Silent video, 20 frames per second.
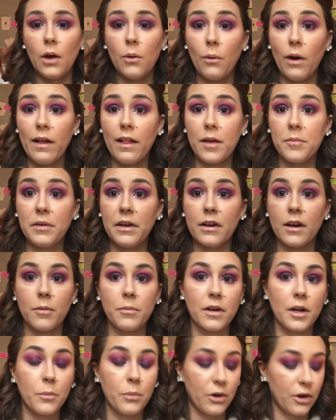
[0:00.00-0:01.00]
While I'm here,
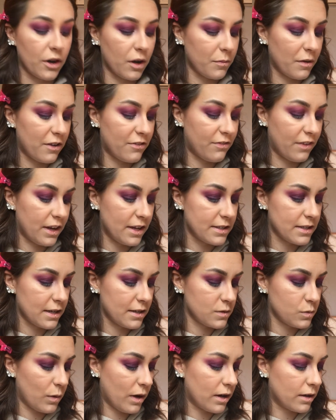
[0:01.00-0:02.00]
I'm going to put it on my face
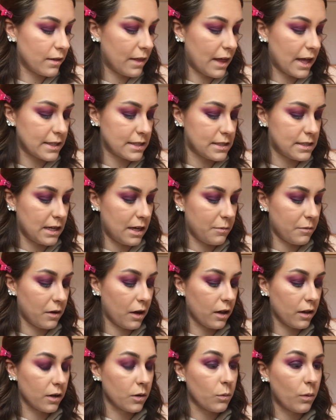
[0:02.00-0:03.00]
as well. That same
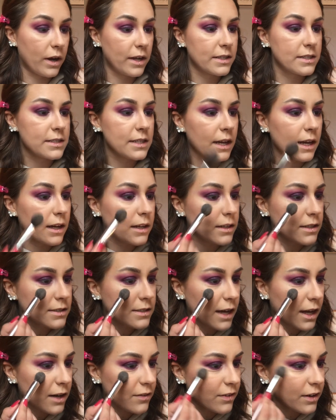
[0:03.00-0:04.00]
color White Sand. It's
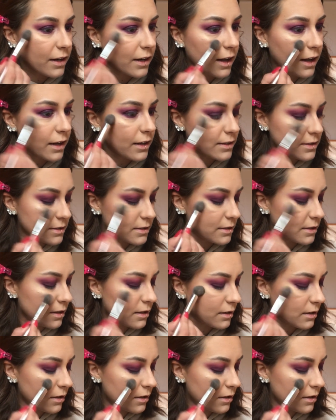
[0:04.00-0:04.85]
kind of a nice,